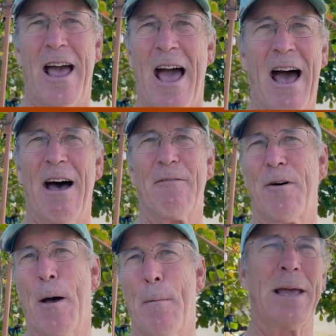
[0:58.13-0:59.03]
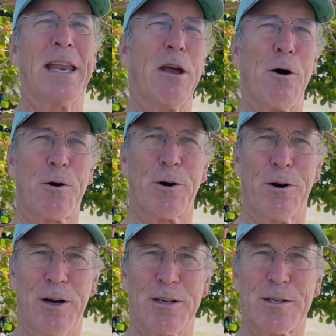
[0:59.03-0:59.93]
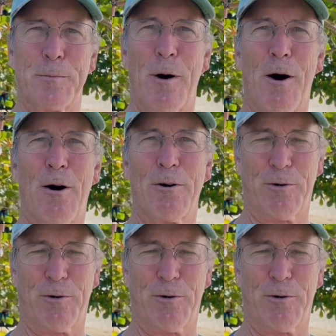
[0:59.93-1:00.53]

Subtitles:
have mediocre small